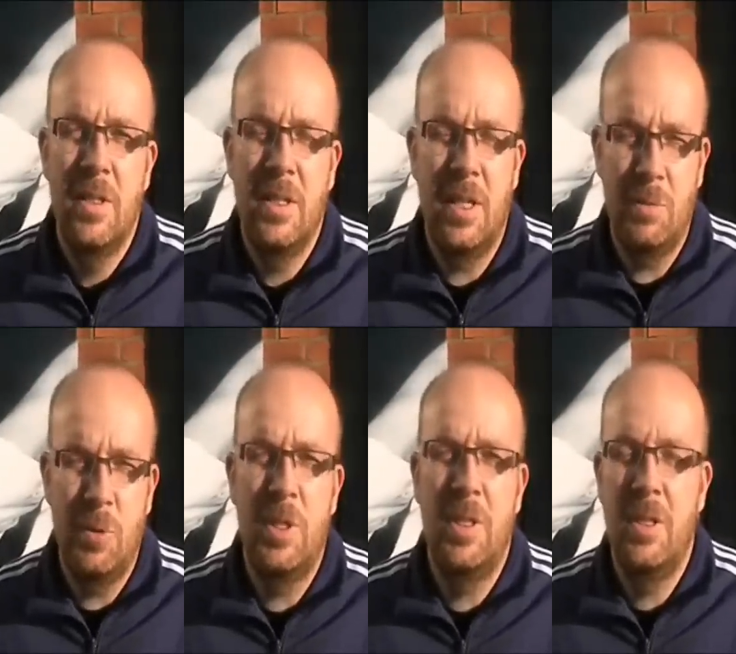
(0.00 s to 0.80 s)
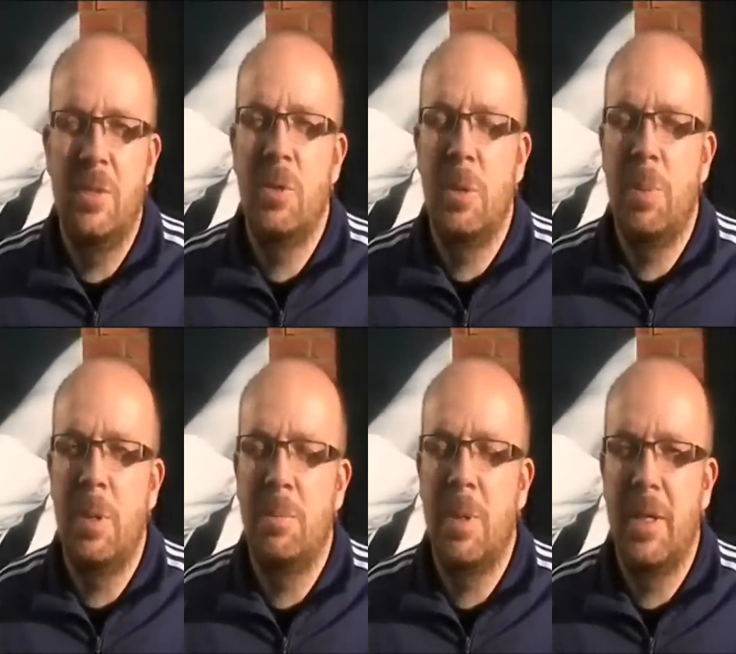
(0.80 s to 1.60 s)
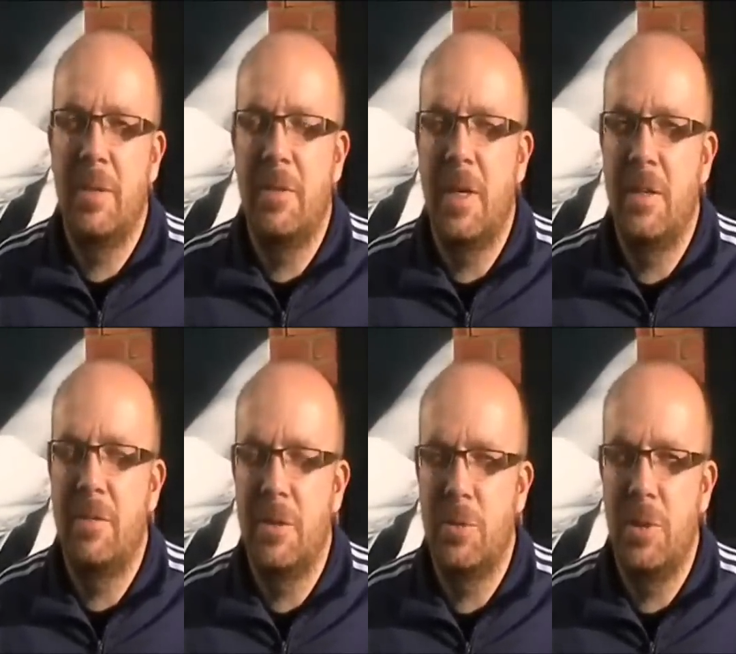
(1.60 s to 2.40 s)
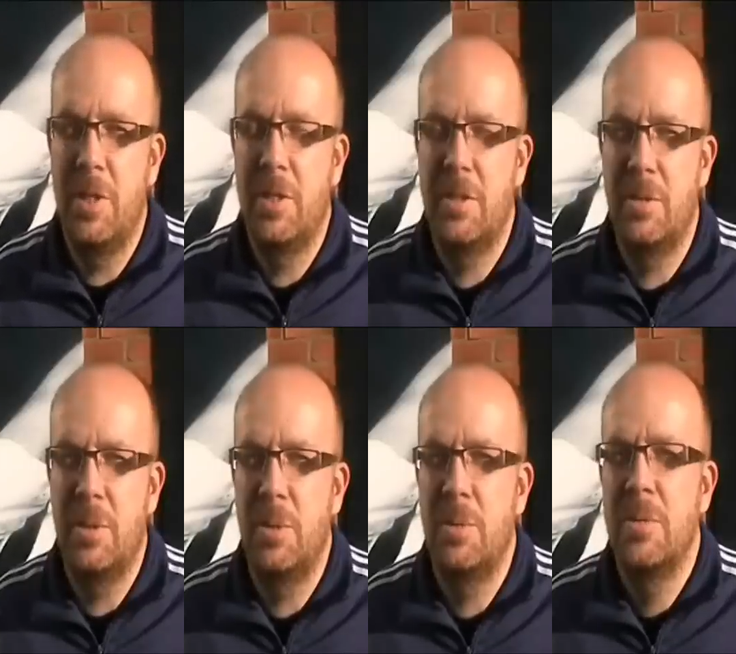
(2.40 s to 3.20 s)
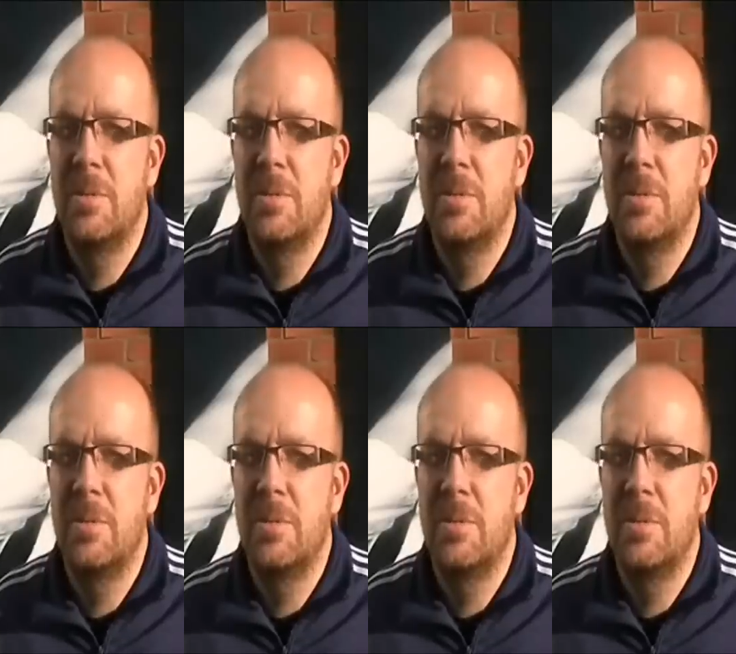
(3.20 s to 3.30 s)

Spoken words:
and then we've been playing the final for 3 years in a row.